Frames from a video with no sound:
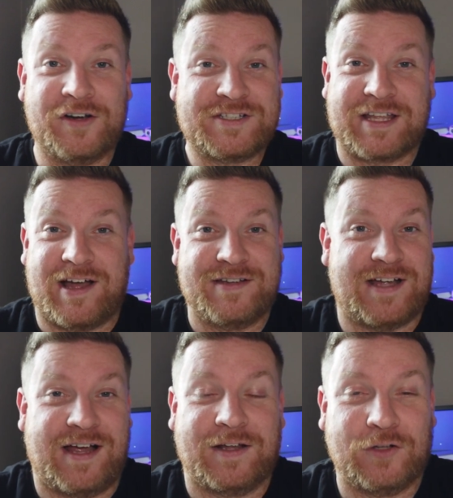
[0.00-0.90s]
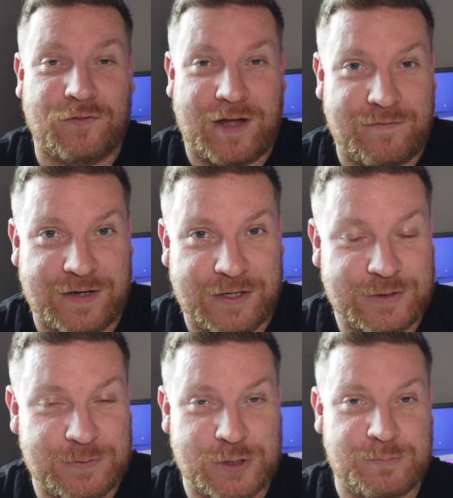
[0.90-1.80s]
Honestly, guys, I love having a
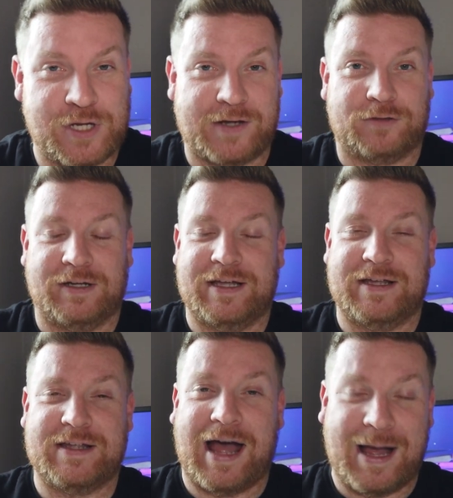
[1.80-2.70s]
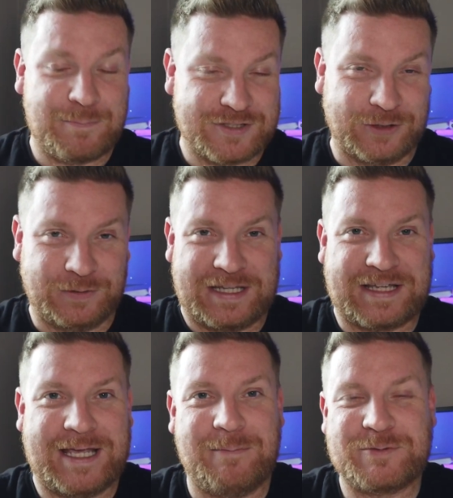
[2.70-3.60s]
YouTube channel. It absolutely
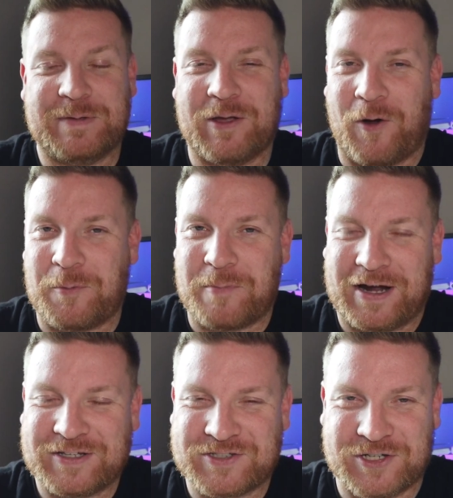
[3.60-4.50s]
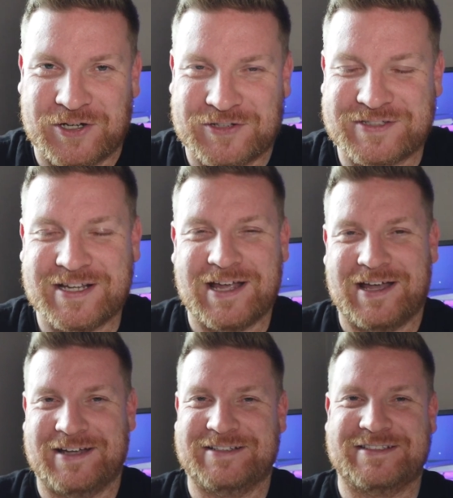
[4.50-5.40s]
keeps me on my toes.
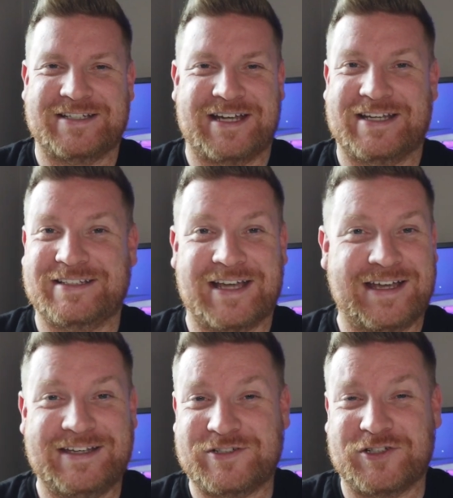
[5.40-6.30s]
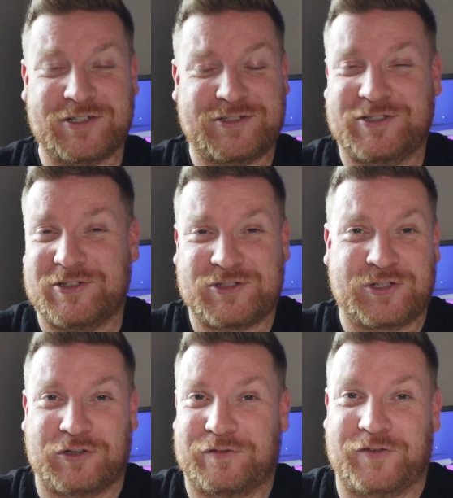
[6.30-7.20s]
And uh, yeah, it's just such
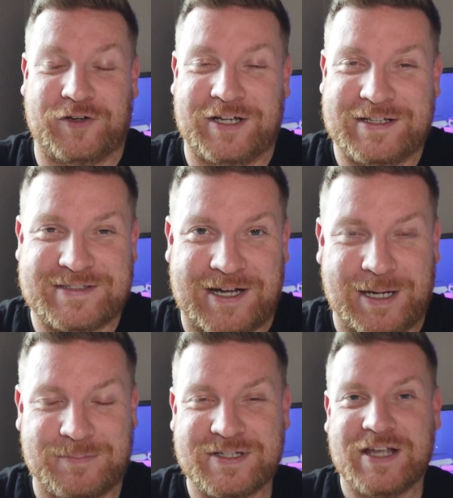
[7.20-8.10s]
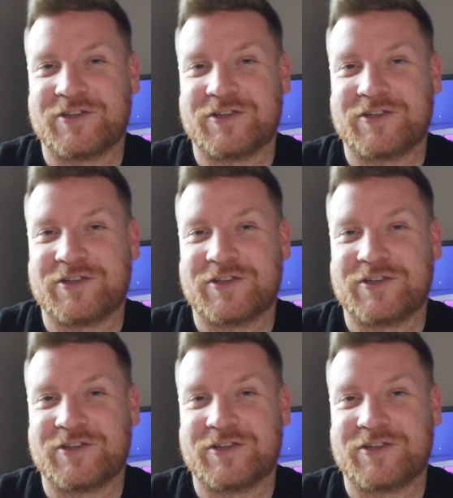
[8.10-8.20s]
good fun at times.